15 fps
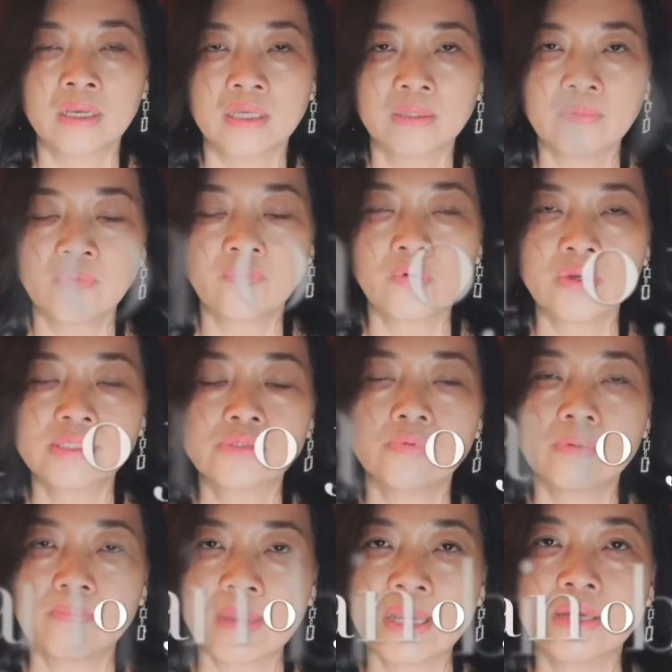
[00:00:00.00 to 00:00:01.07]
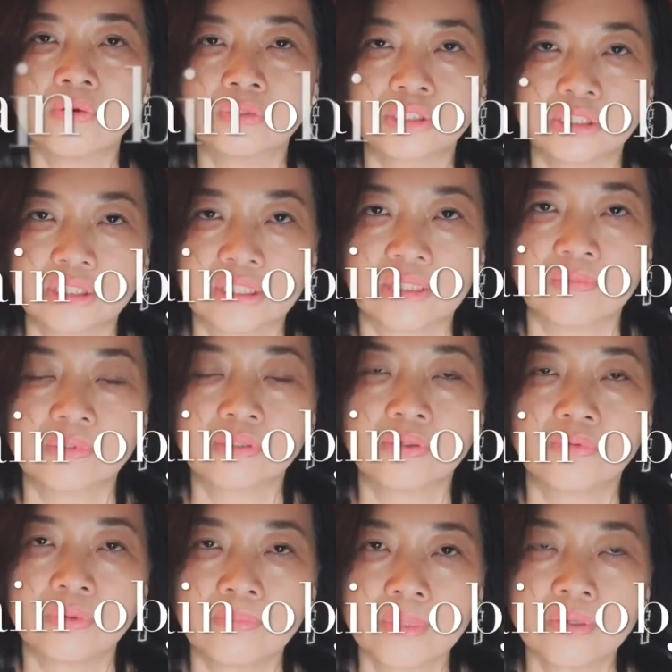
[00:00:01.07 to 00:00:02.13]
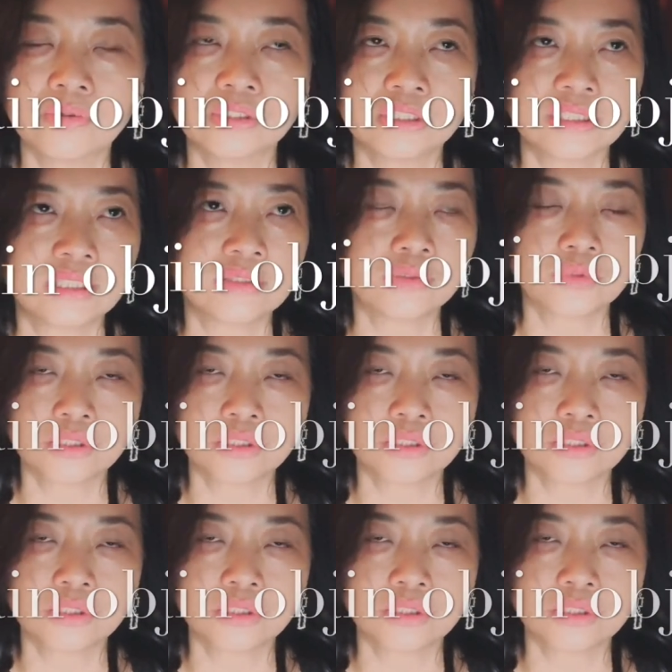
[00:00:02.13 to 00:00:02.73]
Number four is remain objective. So remain objective,